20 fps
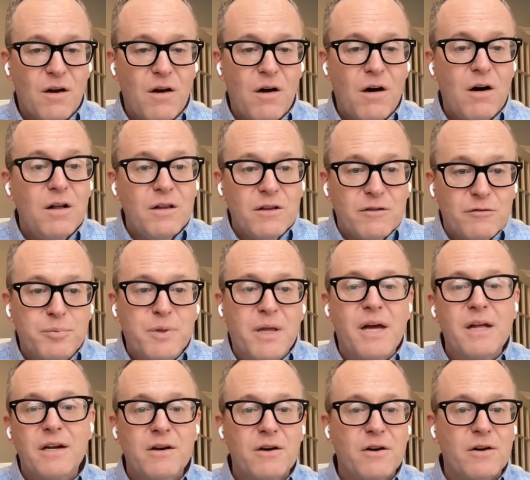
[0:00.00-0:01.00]
all of
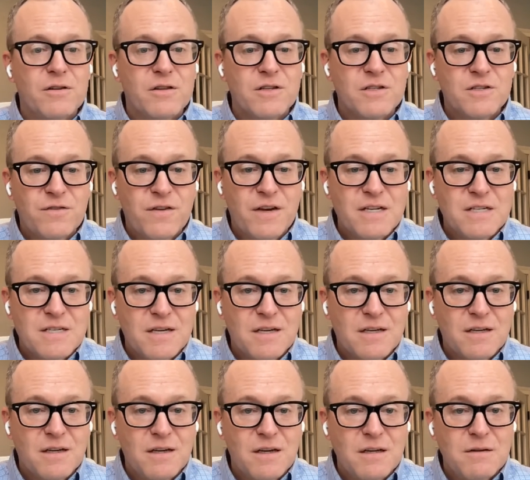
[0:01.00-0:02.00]
planet Earth is
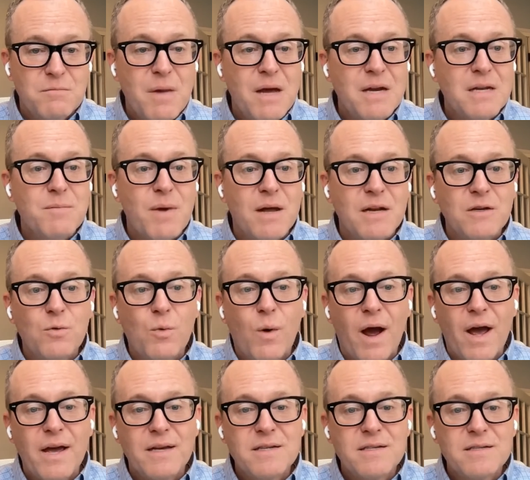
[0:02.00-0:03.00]
facing in many, many
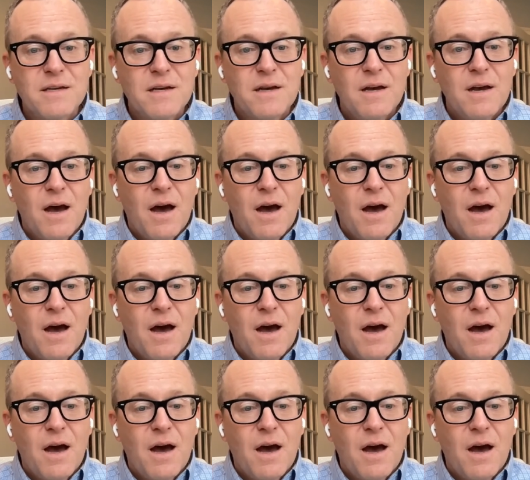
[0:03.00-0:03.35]
ways,